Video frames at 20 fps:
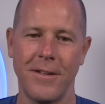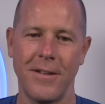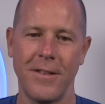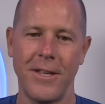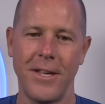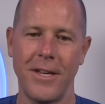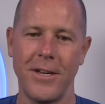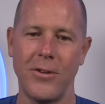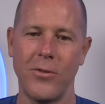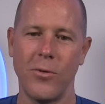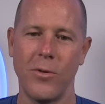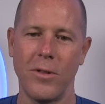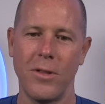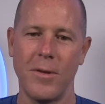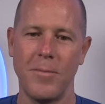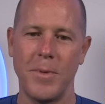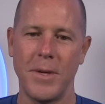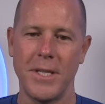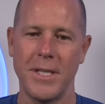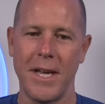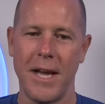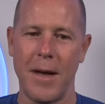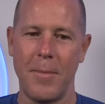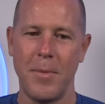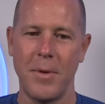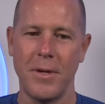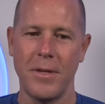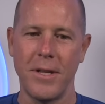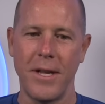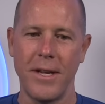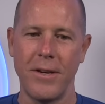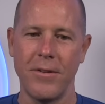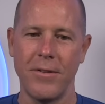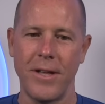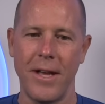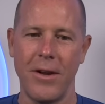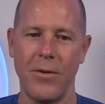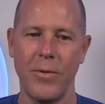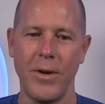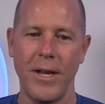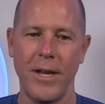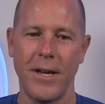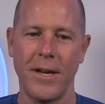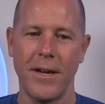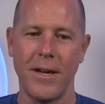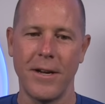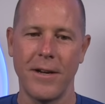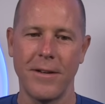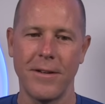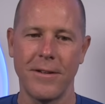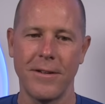the Indoor Olympics happened later that week.